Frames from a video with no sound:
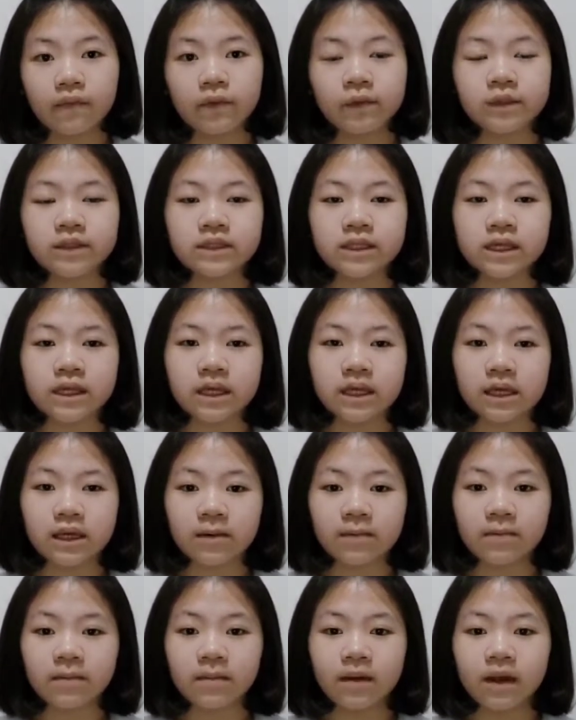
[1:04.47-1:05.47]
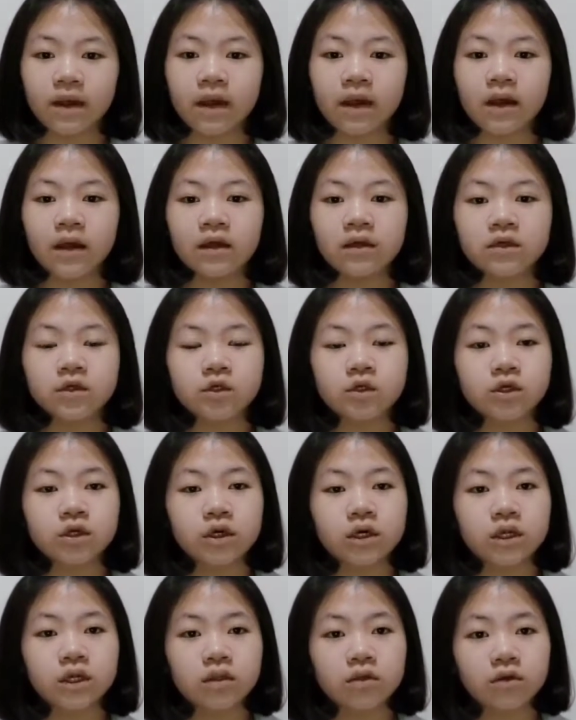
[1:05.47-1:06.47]
to see him
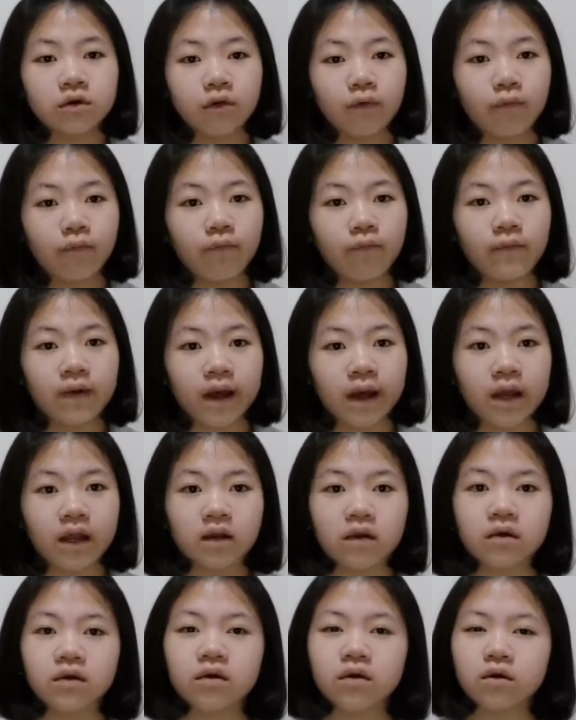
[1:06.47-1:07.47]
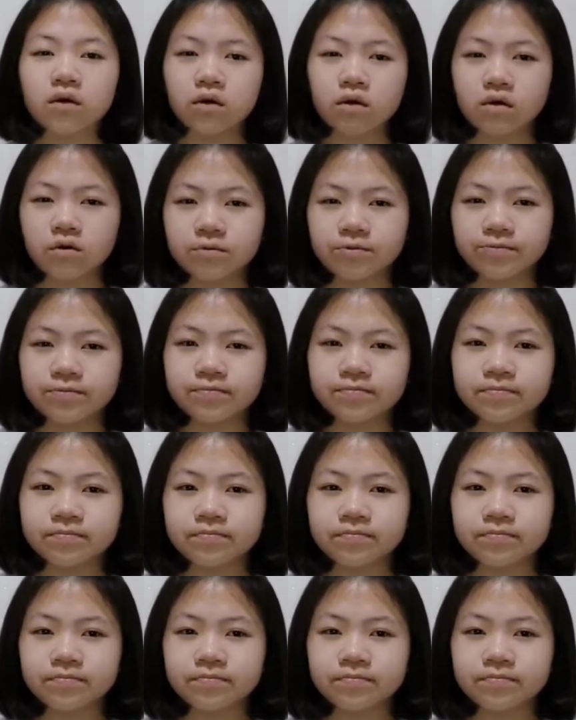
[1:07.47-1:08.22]
so aloof and cool.